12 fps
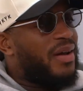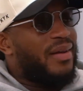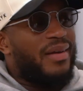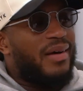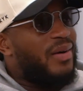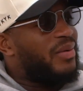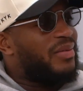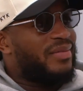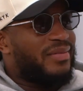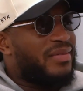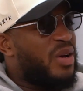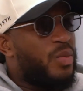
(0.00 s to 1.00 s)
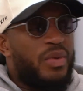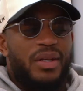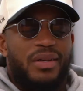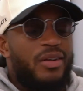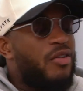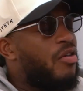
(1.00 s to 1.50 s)
rocking out.
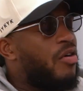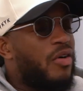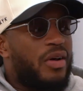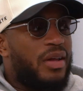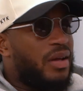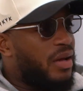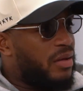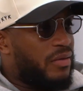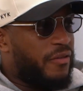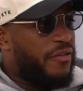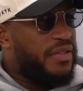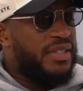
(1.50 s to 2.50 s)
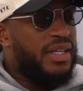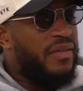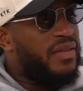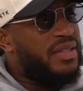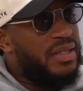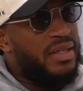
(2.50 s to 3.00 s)
I'm letting it all hang out. Yeah.
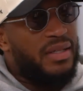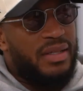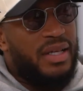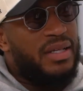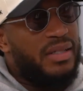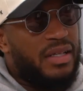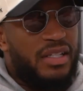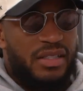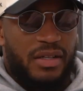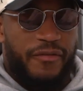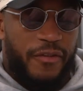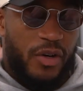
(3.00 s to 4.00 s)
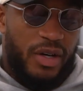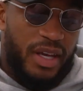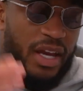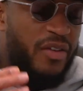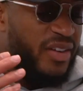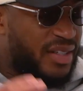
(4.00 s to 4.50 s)
17 days. It's
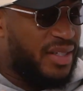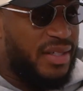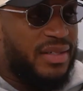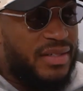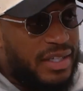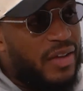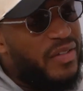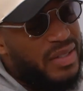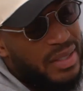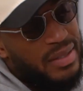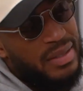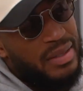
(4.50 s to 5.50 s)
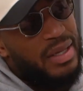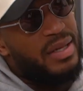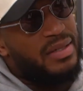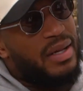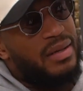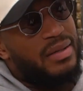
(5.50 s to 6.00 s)
for a guarantee 17
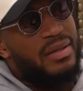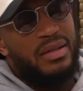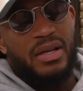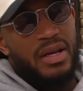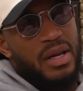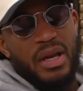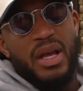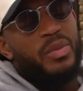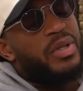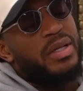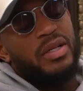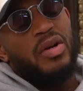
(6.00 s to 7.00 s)
days out of the year, I'm